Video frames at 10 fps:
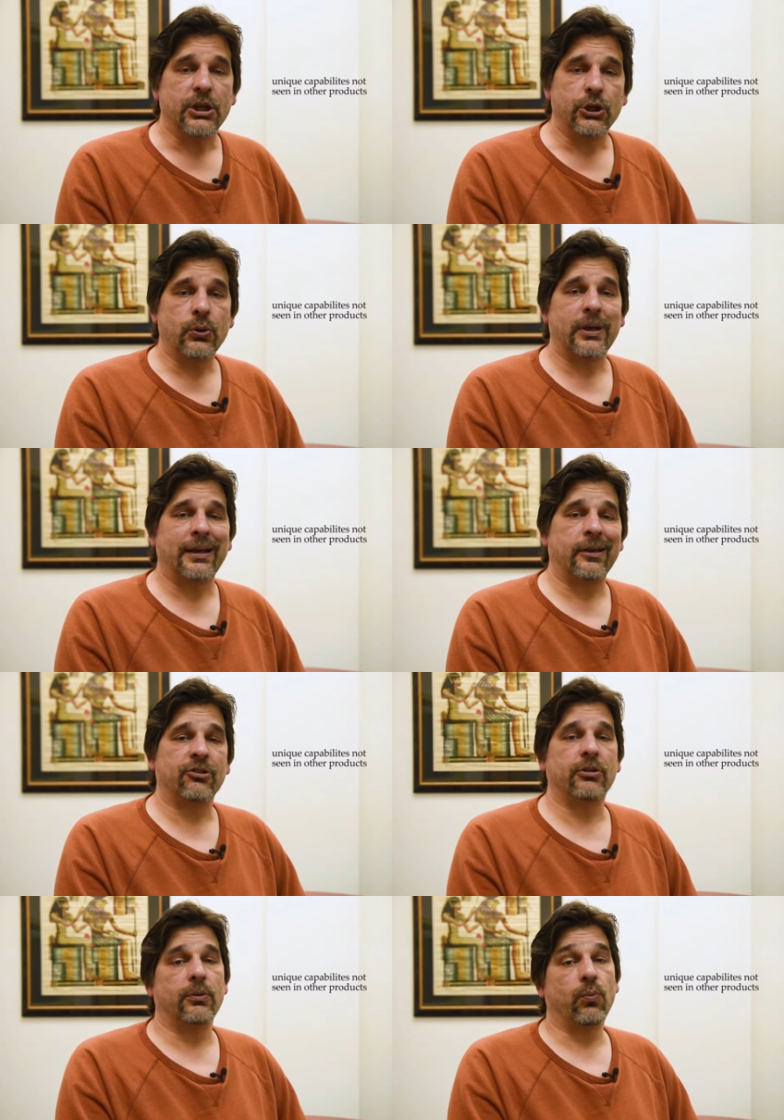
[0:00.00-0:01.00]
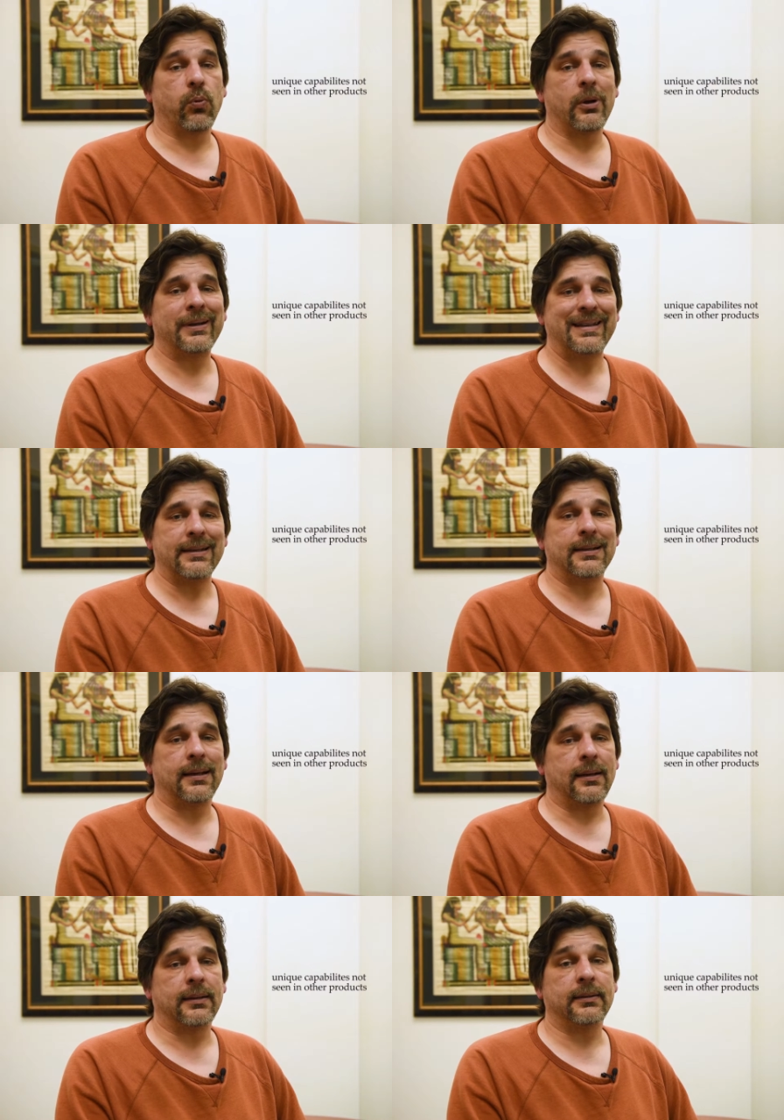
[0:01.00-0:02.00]
you can actually run it
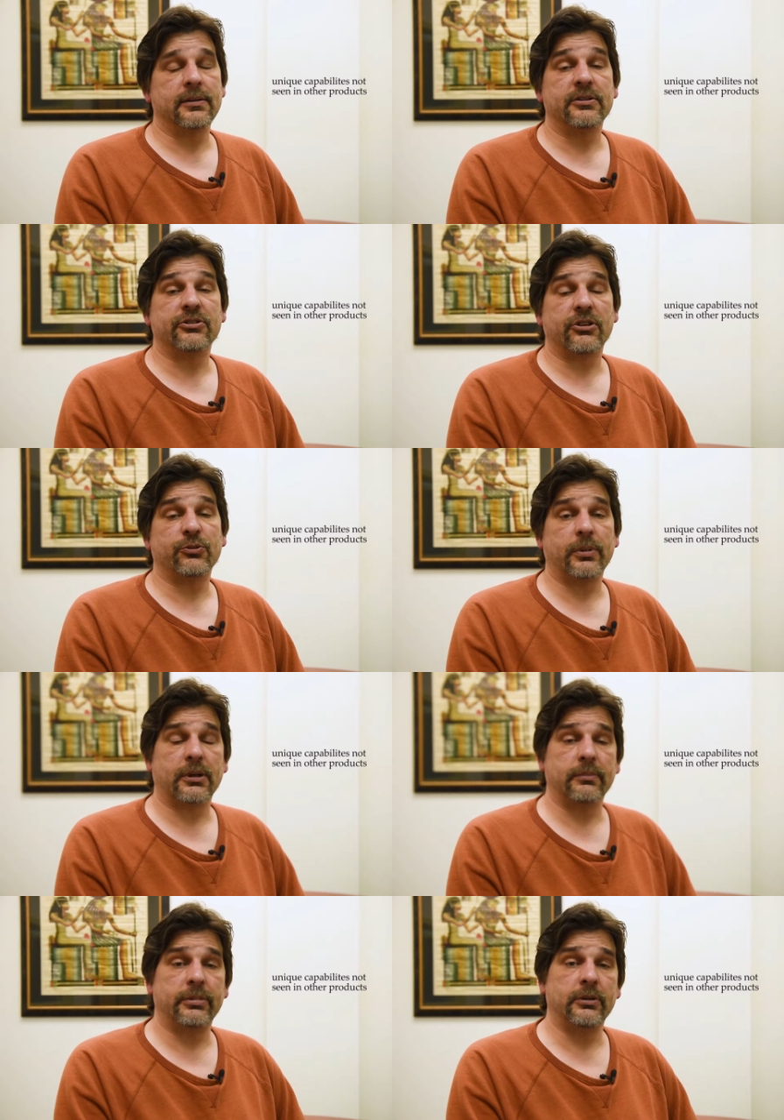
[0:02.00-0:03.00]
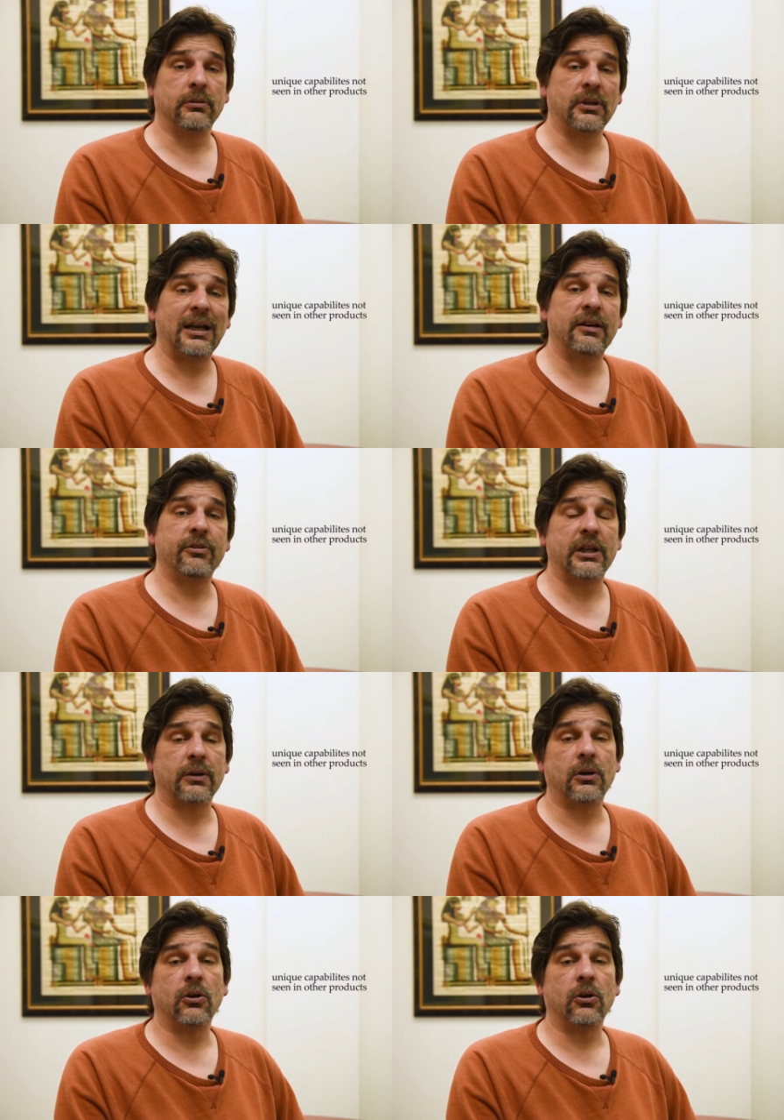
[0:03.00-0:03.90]
on the suspect computer live without